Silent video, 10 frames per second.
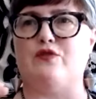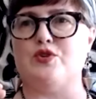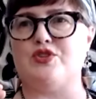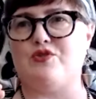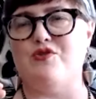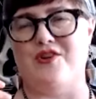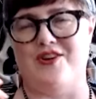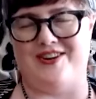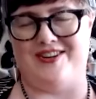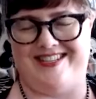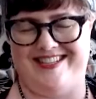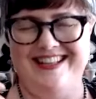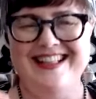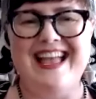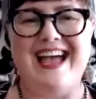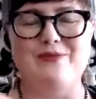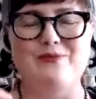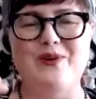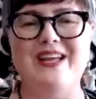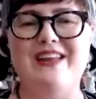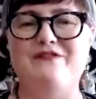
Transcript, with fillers: court and went and found